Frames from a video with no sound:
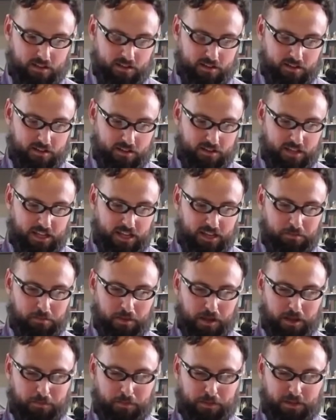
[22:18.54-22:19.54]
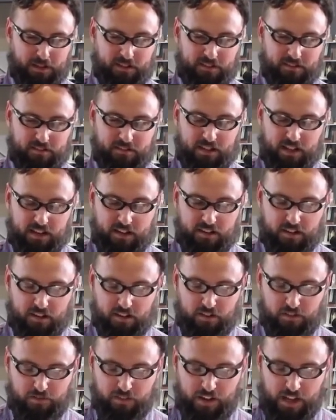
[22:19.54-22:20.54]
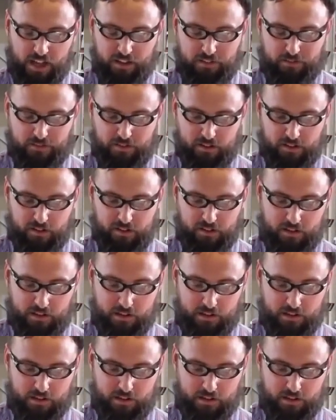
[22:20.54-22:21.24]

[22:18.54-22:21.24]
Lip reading: that he might be a descendant of David